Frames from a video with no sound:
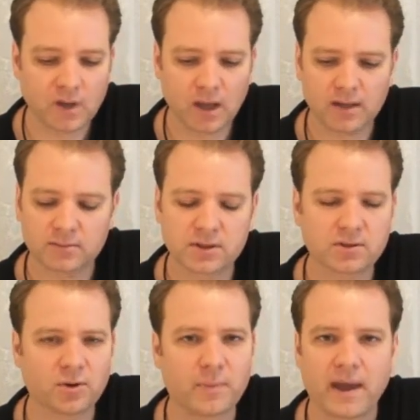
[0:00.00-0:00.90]
And it was
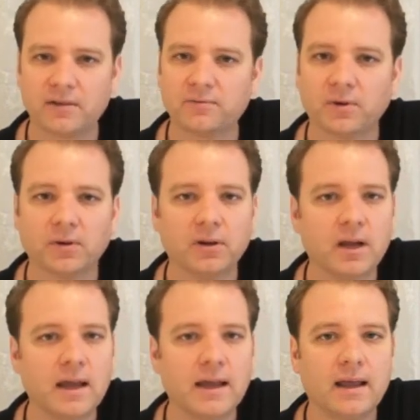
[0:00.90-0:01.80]
so painful,
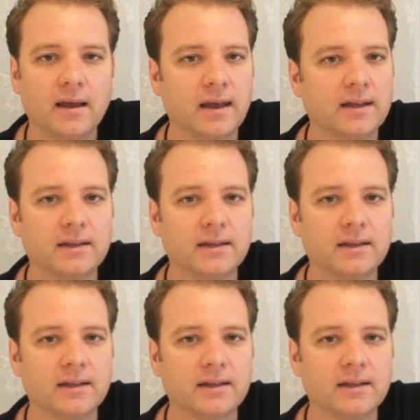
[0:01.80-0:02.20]
and